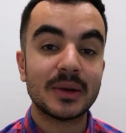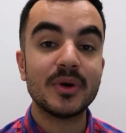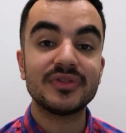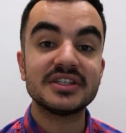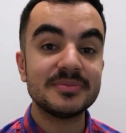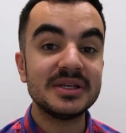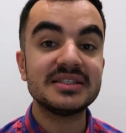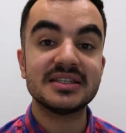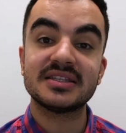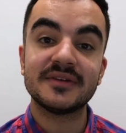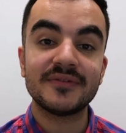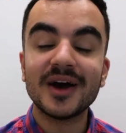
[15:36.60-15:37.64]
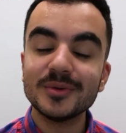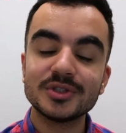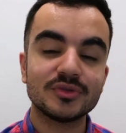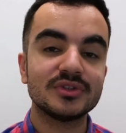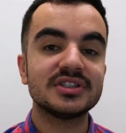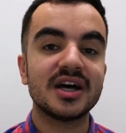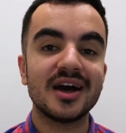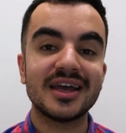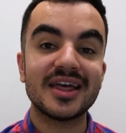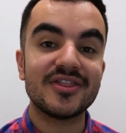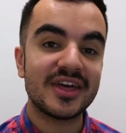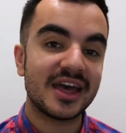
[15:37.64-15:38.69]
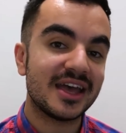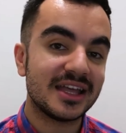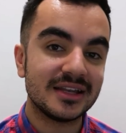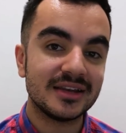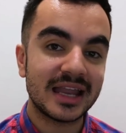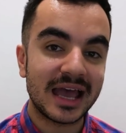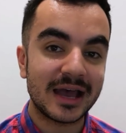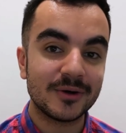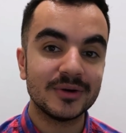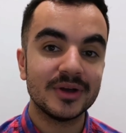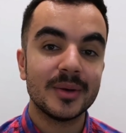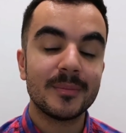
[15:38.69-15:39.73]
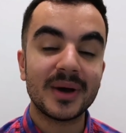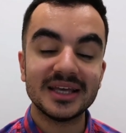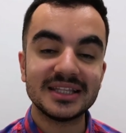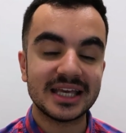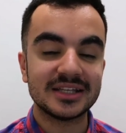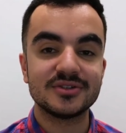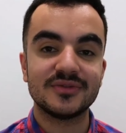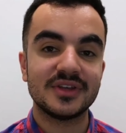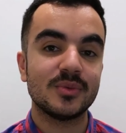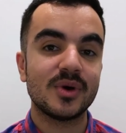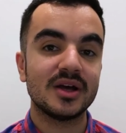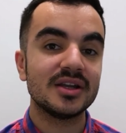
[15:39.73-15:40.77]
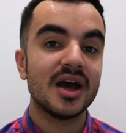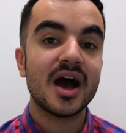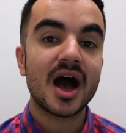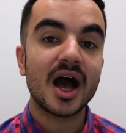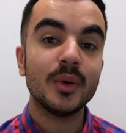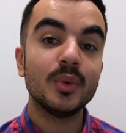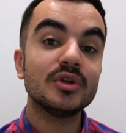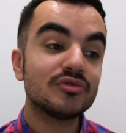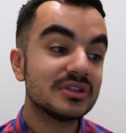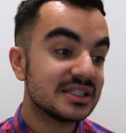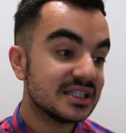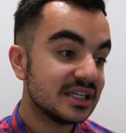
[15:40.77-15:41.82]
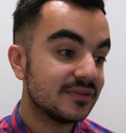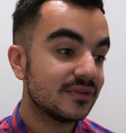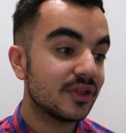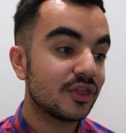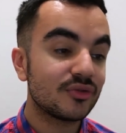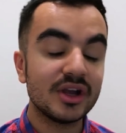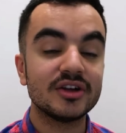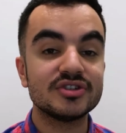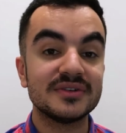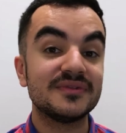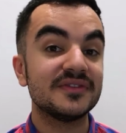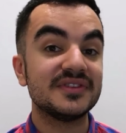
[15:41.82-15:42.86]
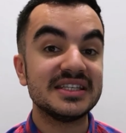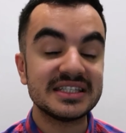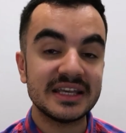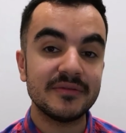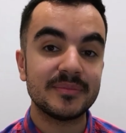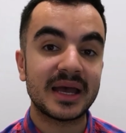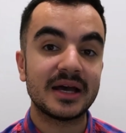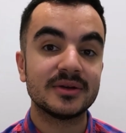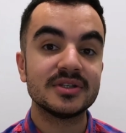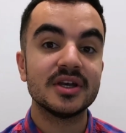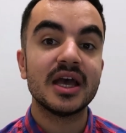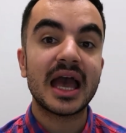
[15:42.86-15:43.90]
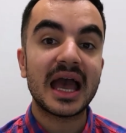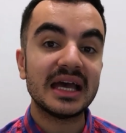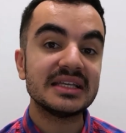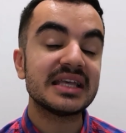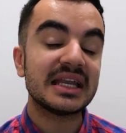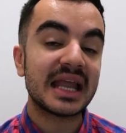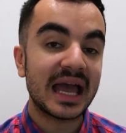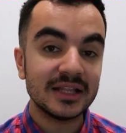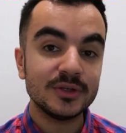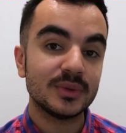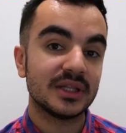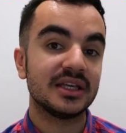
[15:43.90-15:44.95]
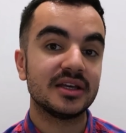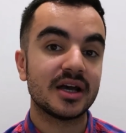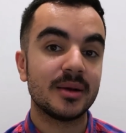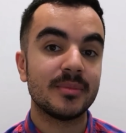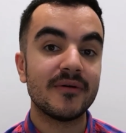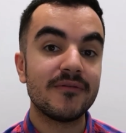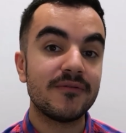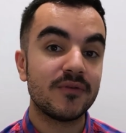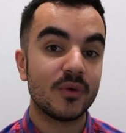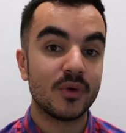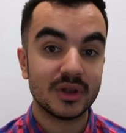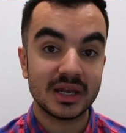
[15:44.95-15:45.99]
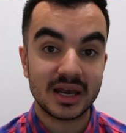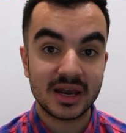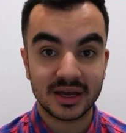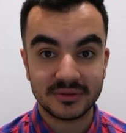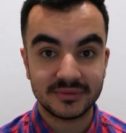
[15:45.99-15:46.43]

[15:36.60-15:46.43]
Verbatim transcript: Now what this means is if I was to retire there and now by the end of year one, I would receive 357 pounds as an annual income for life.